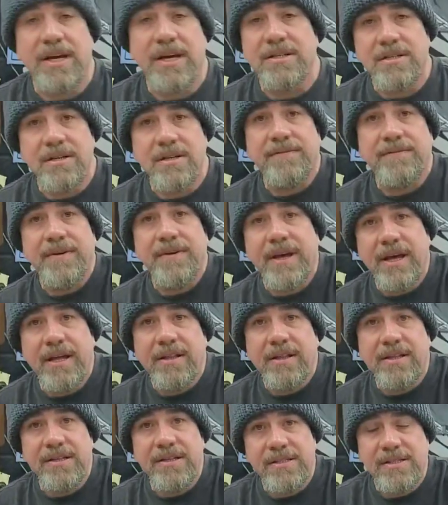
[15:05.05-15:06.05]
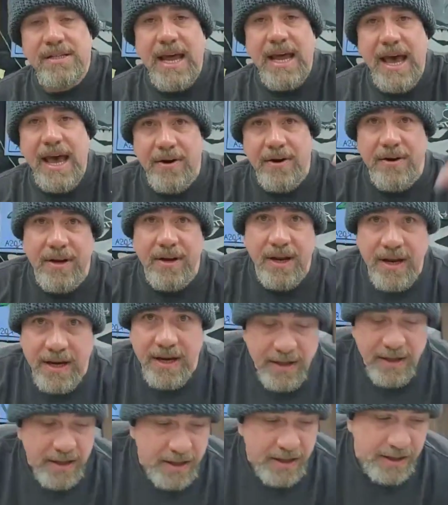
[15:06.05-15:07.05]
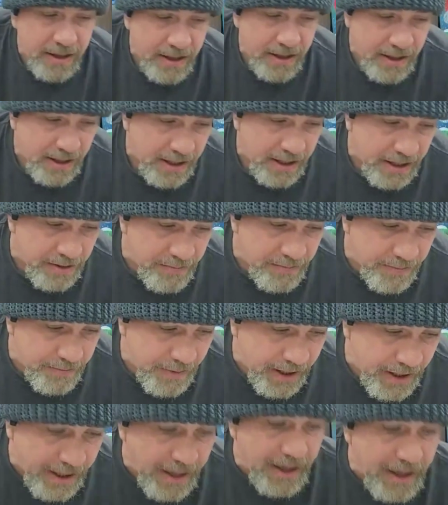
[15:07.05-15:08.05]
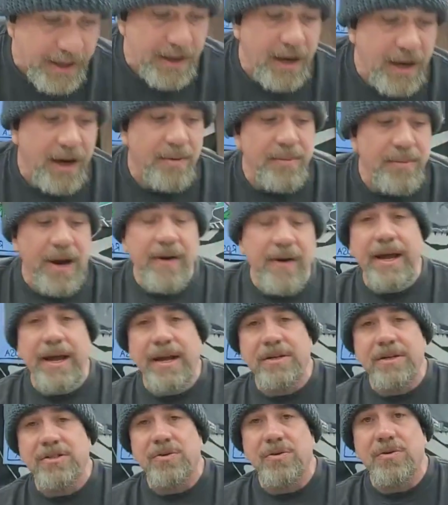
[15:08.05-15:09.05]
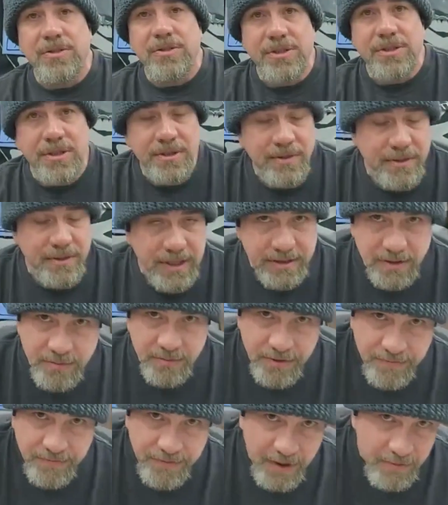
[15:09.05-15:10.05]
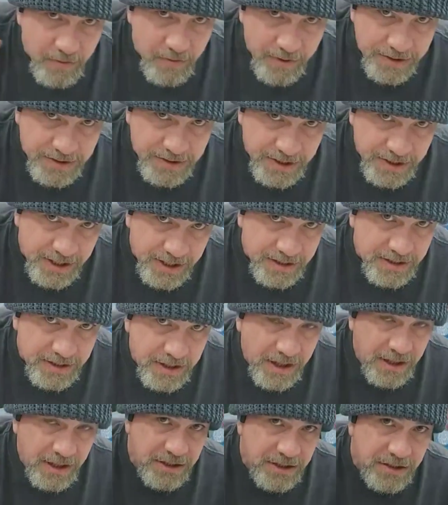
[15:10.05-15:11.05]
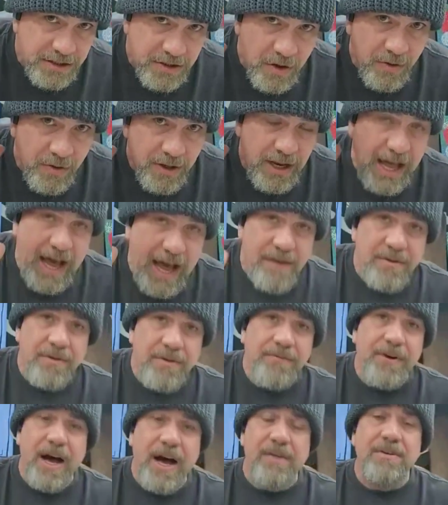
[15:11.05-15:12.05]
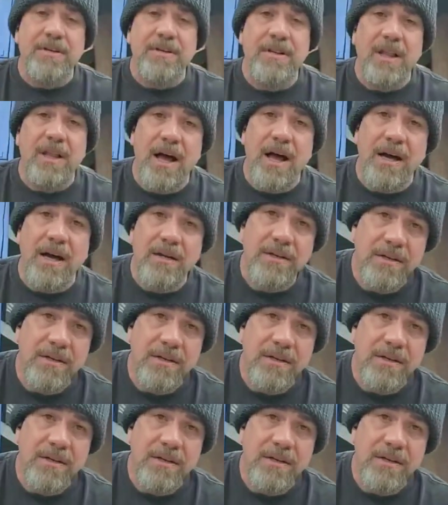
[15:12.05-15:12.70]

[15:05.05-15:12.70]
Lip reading: an event this Saturday in Marietta, Georgia. That's going to be February 10th. She's going live at 5 o'clock.